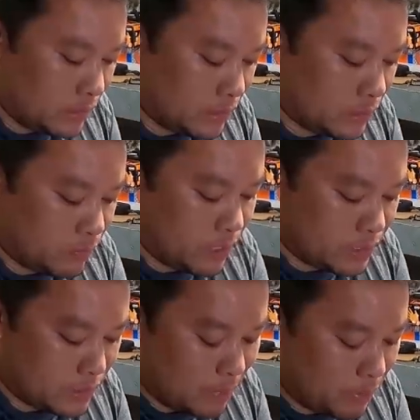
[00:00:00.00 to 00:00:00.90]
the
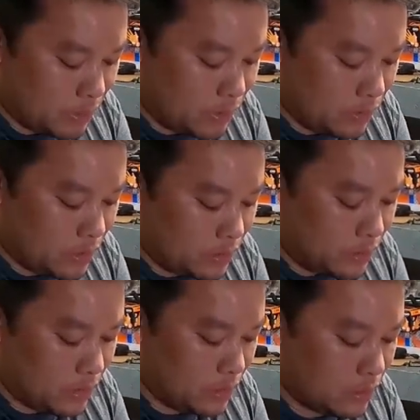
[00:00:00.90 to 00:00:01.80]
spring's not preloaded,
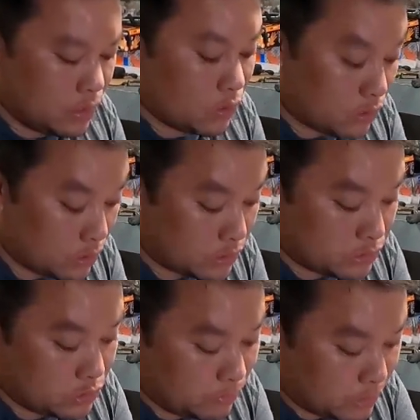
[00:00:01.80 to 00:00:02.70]
or it's
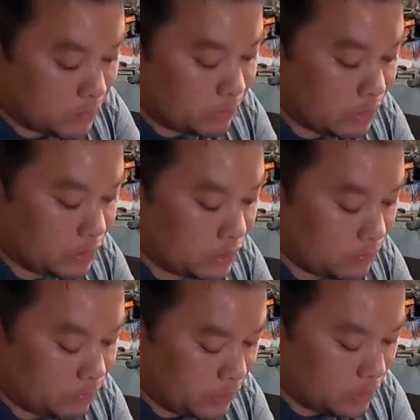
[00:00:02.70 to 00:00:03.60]
too much
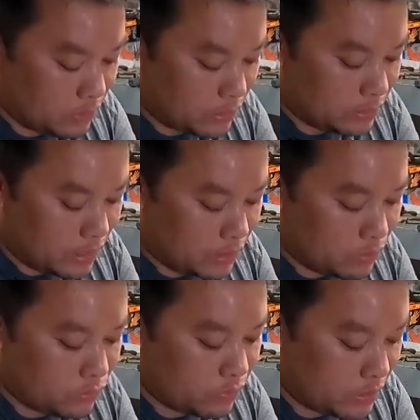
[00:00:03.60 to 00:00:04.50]
preloaded,
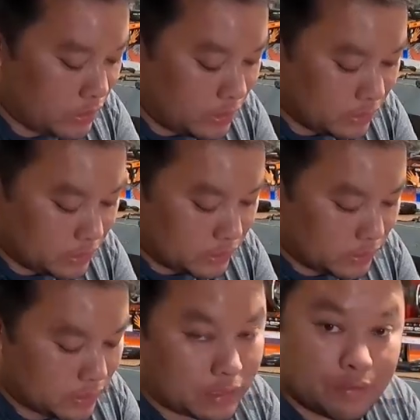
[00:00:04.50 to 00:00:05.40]
over an inch,
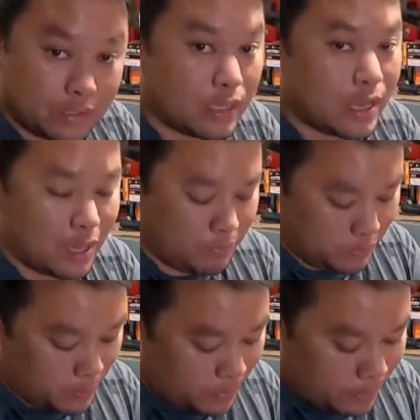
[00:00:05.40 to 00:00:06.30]
because I've seen that
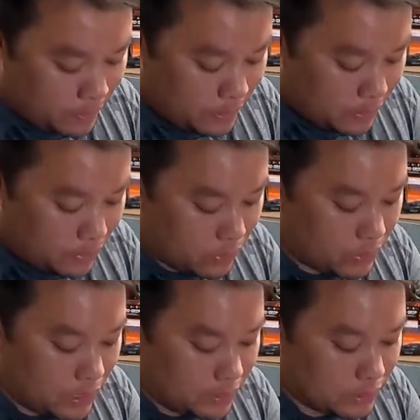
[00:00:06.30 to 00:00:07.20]
happen,
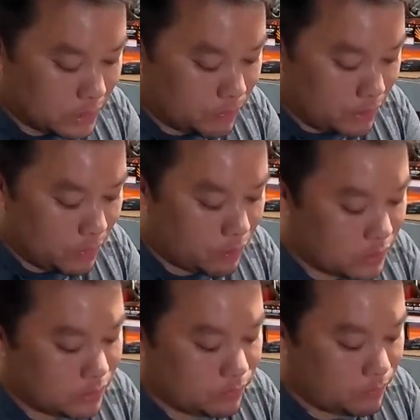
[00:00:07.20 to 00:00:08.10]
or the spring
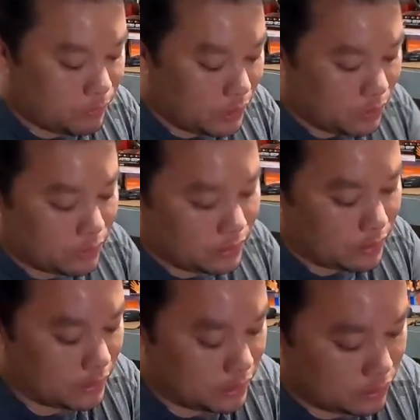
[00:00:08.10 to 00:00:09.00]
wasn't preloaded
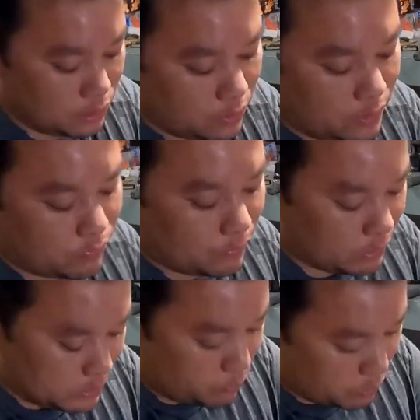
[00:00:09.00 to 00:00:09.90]
and they just lower it from
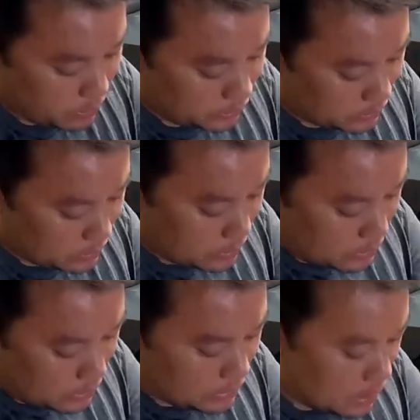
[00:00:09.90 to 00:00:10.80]
the spring,
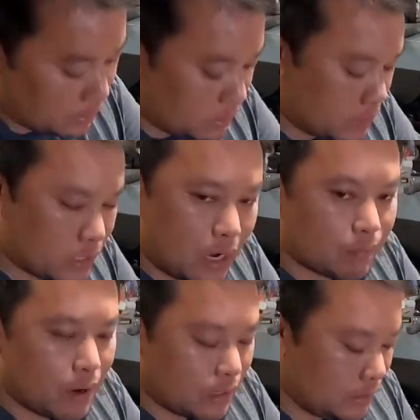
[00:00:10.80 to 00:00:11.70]
not on the
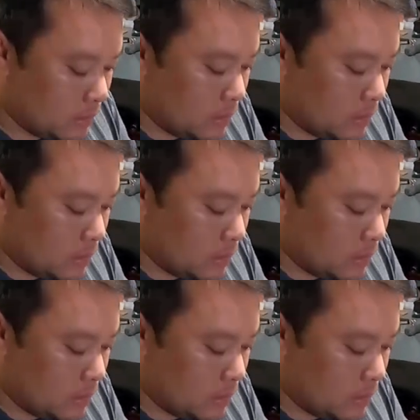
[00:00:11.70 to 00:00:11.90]
shock body.